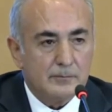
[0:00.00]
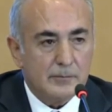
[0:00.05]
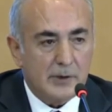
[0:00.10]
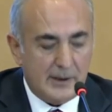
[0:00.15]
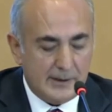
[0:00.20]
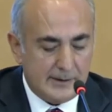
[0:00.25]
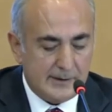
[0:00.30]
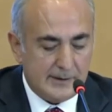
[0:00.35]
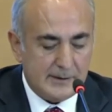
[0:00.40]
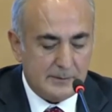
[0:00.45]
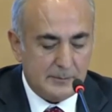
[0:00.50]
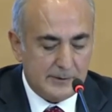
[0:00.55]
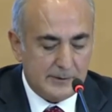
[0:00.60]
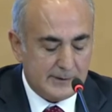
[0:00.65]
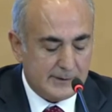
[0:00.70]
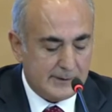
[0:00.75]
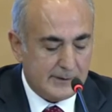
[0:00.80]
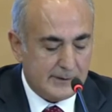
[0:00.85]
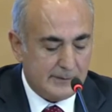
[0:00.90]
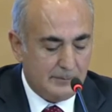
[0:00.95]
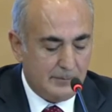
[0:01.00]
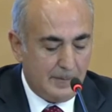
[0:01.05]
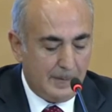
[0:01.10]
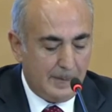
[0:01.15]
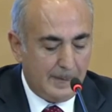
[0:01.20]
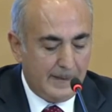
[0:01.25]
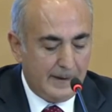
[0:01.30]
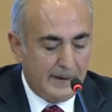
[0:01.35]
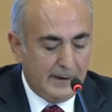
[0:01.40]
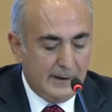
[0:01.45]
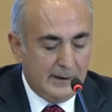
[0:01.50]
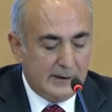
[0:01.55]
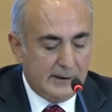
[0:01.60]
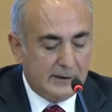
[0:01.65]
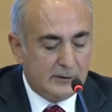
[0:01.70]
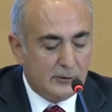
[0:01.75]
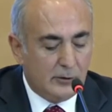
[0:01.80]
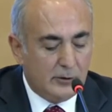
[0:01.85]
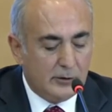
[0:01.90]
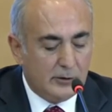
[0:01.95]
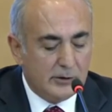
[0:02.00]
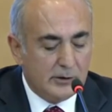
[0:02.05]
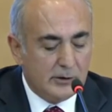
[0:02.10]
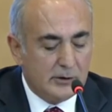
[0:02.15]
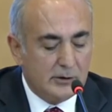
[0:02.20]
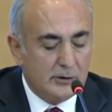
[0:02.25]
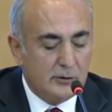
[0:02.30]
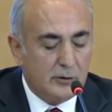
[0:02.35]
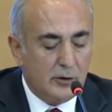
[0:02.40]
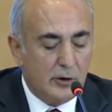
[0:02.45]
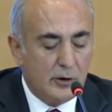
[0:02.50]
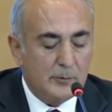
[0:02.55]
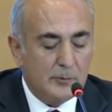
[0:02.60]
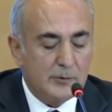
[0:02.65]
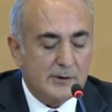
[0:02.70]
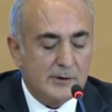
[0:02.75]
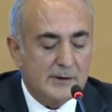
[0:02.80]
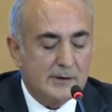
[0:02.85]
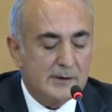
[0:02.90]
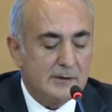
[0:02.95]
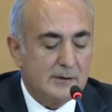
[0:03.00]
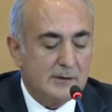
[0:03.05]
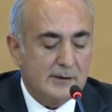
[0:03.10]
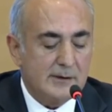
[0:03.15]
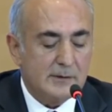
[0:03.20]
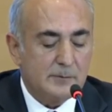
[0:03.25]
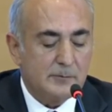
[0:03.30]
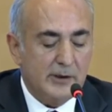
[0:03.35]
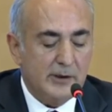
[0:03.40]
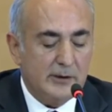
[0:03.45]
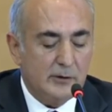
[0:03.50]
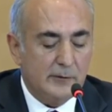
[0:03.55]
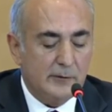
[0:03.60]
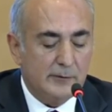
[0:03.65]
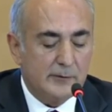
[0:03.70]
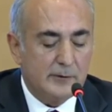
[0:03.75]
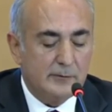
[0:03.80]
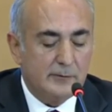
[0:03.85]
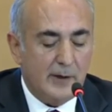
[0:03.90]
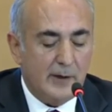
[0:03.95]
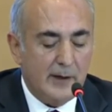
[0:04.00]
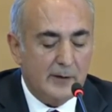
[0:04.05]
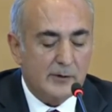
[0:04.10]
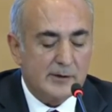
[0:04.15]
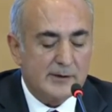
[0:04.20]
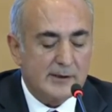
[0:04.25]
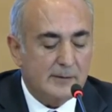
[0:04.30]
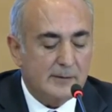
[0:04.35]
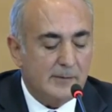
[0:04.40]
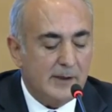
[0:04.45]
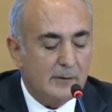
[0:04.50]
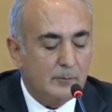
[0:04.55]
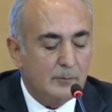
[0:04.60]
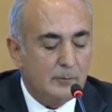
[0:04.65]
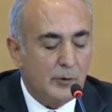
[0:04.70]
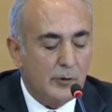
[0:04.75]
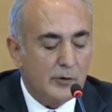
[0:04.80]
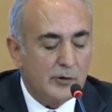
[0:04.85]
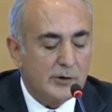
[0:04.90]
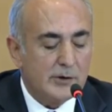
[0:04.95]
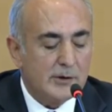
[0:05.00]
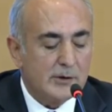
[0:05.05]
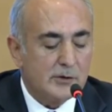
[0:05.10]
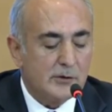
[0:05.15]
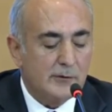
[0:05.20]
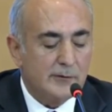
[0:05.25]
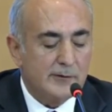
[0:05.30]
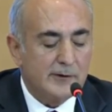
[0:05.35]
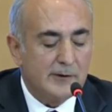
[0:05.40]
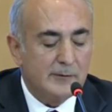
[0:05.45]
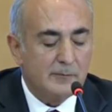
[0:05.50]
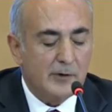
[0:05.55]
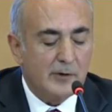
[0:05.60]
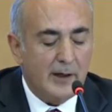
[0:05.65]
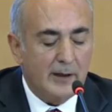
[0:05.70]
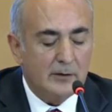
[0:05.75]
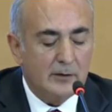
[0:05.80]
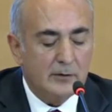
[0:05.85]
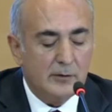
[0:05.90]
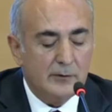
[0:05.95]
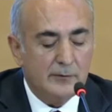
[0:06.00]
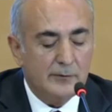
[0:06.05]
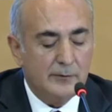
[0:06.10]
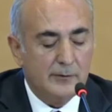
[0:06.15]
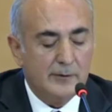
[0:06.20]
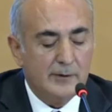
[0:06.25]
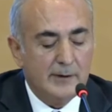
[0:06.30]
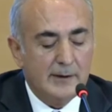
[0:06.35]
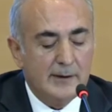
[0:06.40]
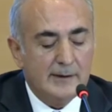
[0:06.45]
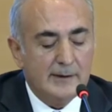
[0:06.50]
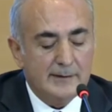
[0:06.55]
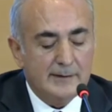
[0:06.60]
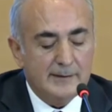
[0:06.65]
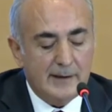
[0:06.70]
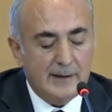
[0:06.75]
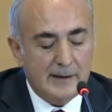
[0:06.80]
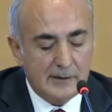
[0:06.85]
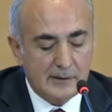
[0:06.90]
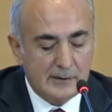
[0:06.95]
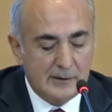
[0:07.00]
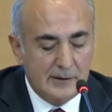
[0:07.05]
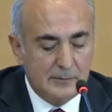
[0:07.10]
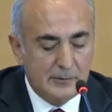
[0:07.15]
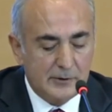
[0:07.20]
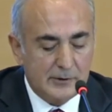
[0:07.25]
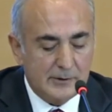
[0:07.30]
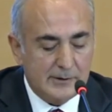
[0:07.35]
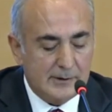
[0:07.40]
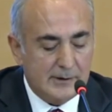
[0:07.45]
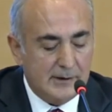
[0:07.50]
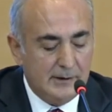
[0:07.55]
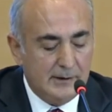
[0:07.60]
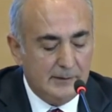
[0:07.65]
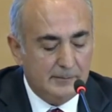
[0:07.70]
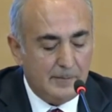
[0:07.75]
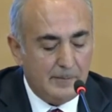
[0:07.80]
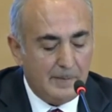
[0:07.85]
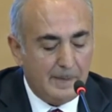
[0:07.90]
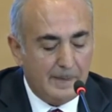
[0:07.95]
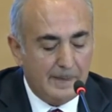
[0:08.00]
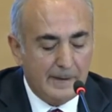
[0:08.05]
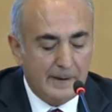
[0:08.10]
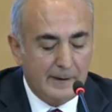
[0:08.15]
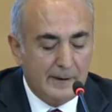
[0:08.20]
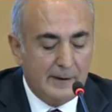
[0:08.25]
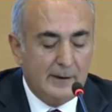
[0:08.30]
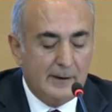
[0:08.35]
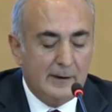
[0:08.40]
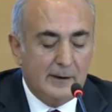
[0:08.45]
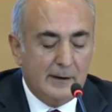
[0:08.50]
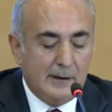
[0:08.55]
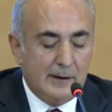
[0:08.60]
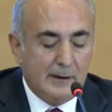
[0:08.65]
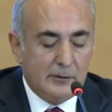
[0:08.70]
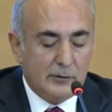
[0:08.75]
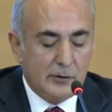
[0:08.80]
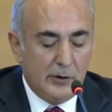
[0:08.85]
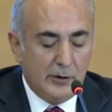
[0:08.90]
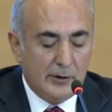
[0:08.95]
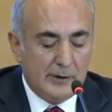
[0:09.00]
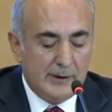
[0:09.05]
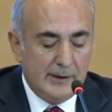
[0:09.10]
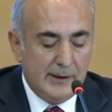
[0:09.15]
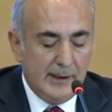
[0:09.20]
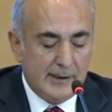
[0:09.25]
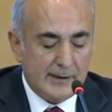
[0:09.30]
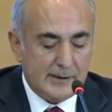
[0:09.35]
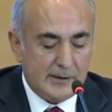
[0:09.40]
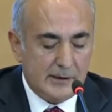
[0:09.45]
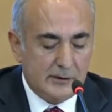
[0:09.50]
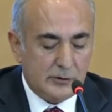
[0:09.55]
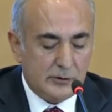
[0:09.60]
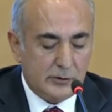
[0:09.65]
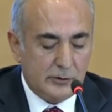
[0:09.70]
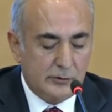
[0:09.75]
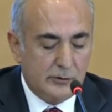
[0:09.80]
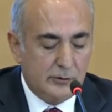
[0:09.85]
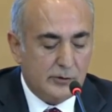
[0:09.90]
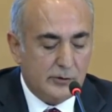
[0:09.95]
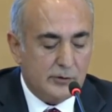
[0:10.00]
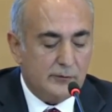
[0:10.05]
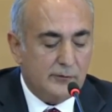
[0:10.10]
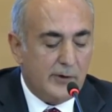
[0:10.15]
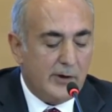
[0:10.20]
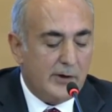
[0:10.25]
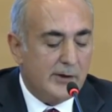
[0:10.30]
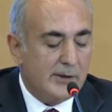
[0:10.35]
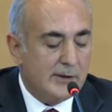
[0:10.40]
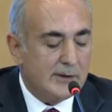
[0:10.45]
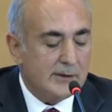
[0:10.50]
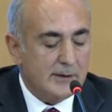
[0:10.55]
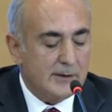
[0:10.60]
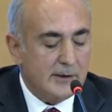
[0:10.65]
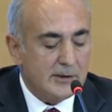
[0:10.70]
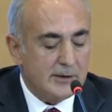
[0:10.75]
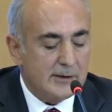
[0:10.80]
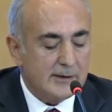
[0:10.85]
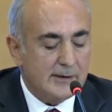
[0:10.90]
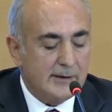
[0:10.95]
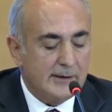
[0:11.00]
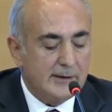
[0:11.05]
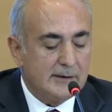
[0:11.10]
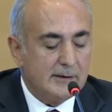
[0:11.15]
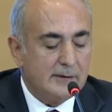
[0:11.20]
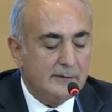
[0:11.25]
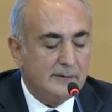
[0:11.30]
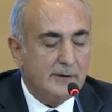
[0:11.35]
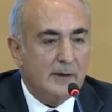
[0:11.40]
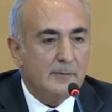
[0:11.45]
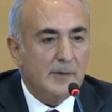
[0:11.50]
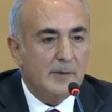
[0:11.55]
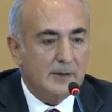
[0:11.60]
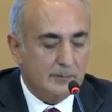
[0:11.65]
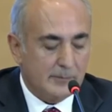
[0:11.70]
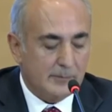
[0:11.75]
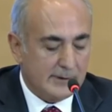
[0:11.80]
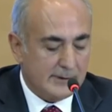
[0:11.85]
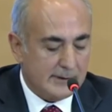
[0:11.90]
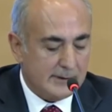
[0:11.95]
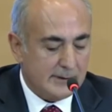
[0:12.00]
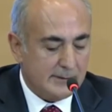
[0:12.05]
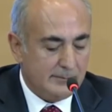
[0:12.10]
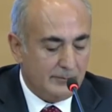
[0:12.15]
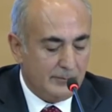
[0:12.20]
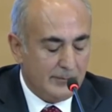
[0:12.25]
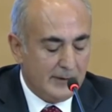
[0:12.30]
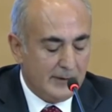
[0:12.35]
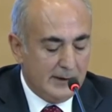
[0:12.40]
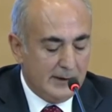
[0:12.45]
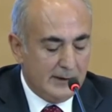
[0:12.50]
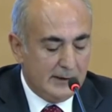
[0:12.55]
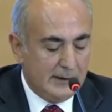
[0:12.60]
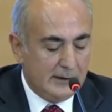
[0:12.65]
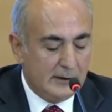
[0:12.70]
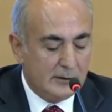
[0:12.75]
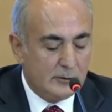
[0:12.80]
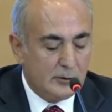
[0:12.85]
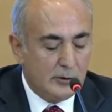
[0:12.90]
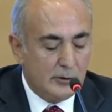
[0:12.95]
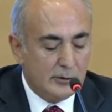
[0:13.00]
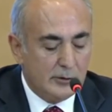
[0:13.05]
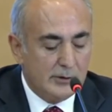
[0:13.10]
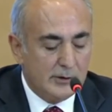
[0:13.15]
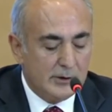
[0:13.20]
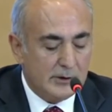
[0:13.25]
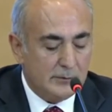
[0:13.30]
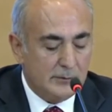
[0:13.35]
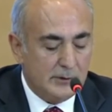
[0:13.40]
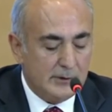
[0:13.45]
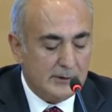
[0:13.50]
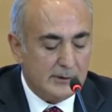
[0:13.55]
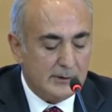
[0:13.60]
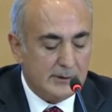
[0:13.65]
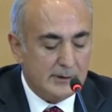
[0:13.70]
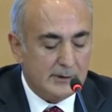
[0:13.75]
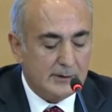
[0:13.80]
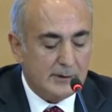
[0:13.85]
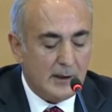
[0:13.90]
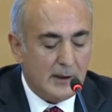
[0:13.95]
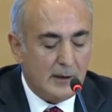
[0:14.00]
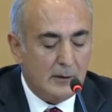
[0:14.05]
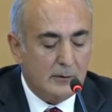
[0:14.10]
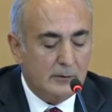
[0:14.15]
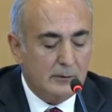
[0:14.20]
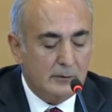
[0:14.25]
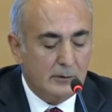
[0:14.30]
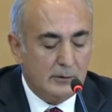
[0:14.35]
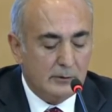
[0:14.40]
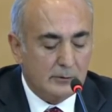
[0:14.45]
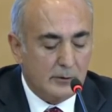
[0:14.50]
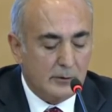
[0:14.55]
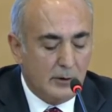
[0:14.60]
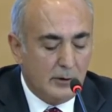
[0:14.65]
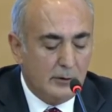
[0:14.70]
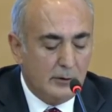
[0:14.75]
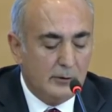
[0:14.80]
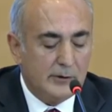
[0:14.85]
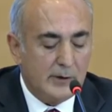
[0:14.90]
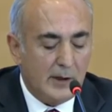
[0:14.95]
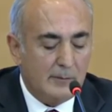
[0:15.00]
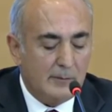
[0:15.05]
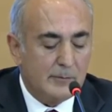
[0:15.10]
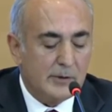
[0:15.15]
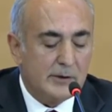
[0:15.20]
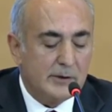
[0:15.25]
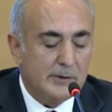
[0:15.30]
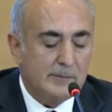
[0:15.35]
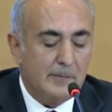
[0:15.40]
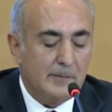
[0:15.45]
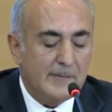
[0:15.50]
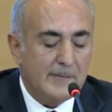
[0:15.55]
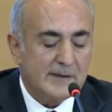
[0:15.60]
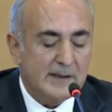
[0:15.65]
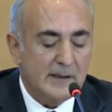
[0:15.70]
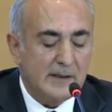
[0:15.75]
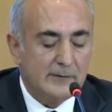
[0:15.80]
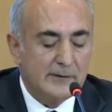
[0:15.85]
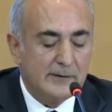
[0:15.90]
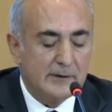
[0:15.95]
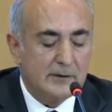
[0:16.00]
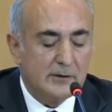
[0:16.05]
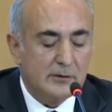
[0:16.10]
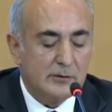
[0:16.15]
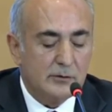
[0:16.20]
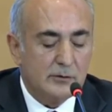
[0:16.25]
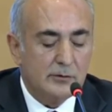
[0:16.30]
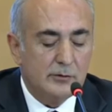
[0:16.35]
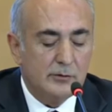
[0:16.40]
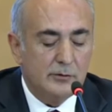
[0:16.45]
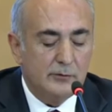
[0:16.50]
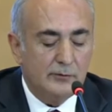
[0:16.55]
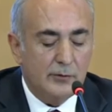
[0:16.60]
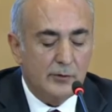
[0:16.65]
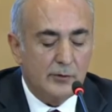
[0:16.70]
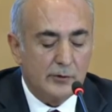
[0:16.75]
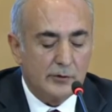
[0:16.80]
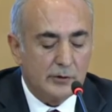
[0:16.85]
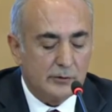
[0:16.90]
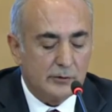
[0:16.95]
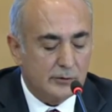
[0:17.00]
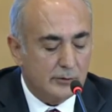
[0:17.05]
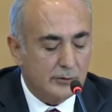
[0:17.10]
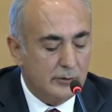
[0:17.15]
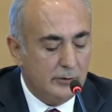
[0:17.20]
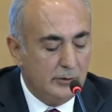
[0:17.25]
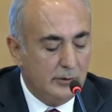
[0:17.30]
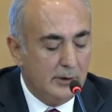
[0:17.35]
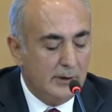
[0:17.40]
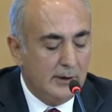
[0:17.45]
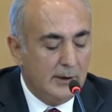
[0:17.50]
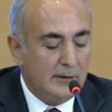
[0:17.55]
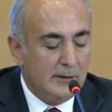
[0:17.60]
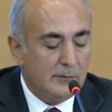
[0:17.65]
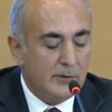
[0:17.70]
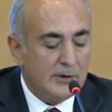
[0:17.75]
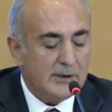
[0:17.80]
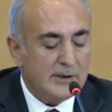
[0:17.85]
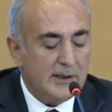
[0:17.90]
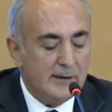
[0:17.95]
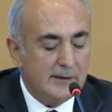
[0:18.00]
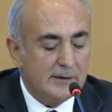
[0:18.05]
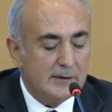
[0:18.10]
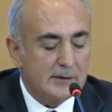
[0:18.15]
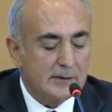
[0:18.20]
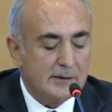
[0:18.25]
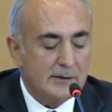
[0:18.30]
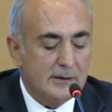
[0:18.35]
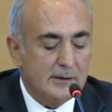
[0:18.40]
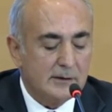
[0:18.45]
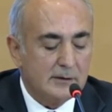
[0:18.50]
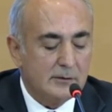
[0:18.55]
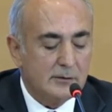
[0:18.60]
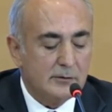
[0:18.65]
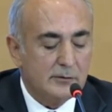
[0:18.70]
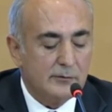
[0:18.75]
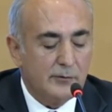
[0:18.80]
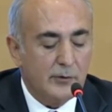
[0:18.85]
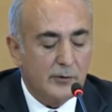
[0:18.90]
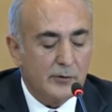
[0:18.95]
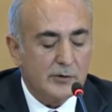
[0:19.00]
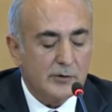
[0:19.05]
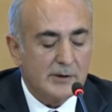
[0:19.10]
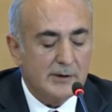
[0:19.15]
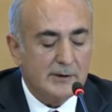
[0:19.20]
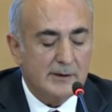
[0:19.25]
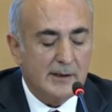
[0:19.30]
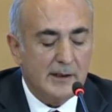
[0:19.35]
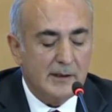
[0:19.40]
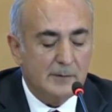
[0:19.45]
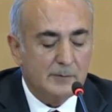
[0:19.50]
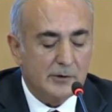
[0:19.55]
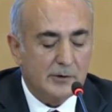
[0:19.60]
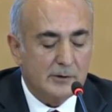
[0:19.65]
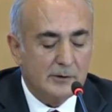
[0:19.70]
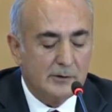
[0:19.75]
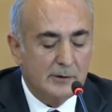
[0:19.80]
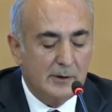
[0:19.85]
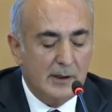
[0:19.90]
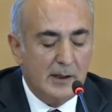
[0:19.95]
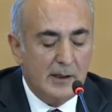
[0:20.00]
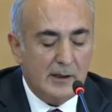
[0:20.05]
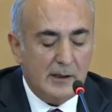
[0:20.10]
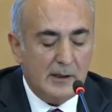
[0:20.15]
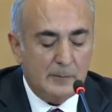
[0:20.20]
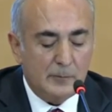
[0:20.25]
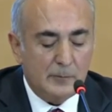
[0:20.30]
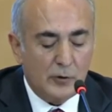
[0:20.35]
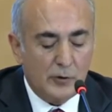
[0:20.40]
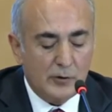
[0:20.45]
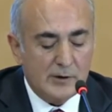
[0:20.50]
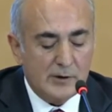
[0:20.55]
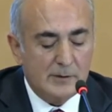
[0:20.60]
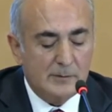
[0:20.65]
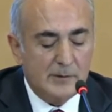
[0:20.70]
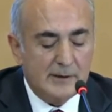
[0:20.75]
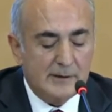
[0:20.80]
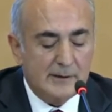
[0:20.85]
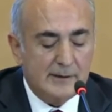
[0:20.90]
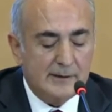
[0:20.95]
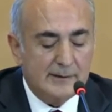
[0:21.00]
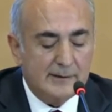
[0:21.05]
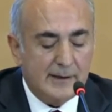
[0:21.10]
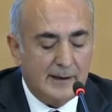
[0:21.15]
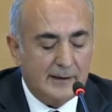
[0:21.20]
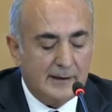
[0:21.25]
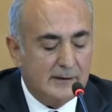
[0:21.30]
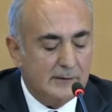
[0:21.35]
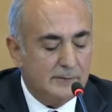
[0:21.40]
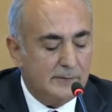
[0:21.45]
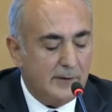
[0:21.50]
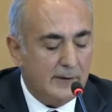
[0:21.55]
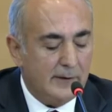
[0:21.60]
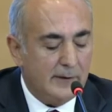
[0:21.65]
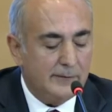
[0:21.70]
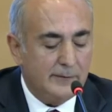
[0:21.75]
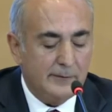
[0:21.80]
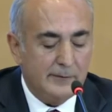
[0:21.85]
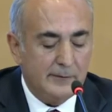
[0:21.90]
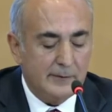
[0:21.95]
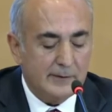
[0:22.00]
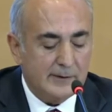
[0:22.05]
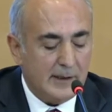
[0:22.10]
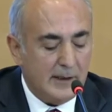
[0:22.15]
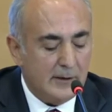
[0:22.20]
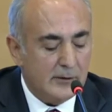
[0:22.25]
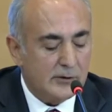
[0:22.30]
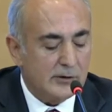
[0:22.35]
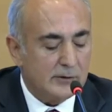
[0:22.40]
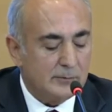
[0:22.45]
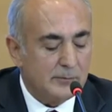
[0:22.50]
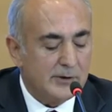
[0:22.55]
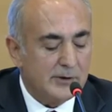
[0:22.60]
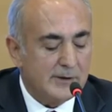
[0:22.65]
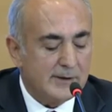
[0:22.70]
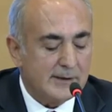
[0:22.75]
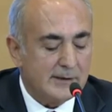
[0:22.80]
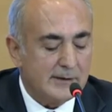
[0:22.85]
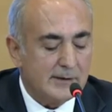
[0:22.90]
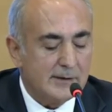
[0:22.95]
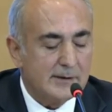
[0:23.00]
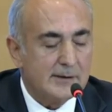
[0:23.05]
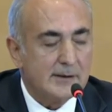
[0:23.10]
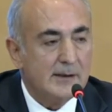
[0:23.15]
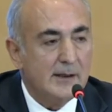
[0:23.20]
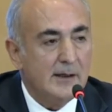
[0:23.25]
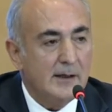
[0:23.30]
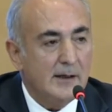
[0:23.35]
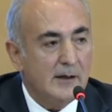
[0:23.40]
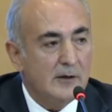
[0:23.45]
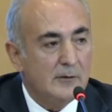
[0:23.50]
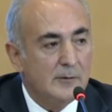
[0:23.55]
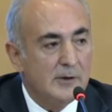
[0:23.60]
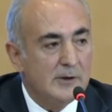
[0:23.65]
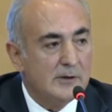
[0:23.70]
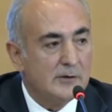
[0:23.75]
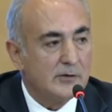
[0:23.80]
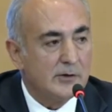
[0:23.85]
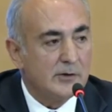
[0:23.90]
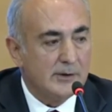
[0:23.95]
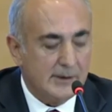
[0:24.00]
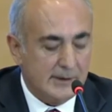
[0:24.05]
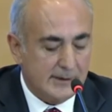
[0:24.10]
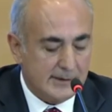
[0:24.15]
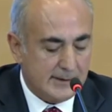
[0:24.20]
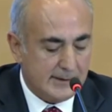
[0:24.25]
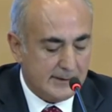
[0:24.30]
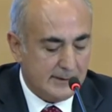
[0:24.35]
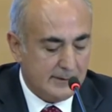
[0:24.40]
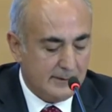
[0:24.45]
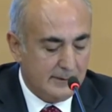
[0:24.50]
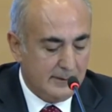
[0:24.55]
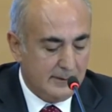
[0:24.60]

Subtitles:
participants, in order to curb the spread of the virus among persons deprived of their liberty, Turkey has introduced various legislative amendments. In accordance with the law number 7242, which entered into force in April, approximately 95,000 prisoners have been released.